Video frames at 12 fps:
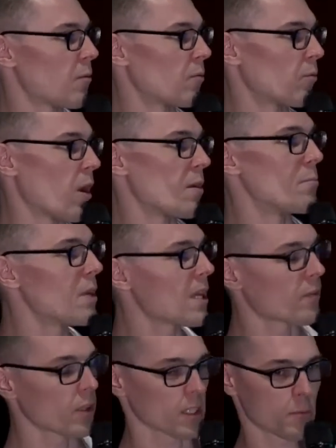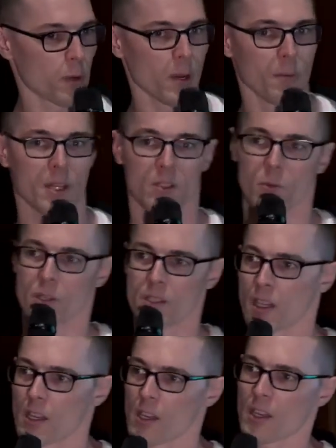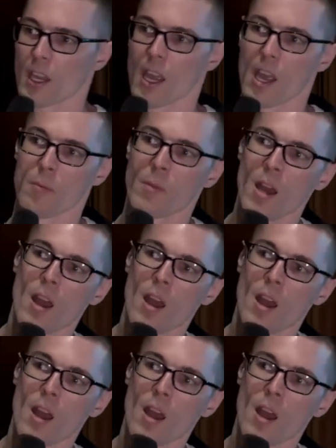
run meaningful experiments with skin in the game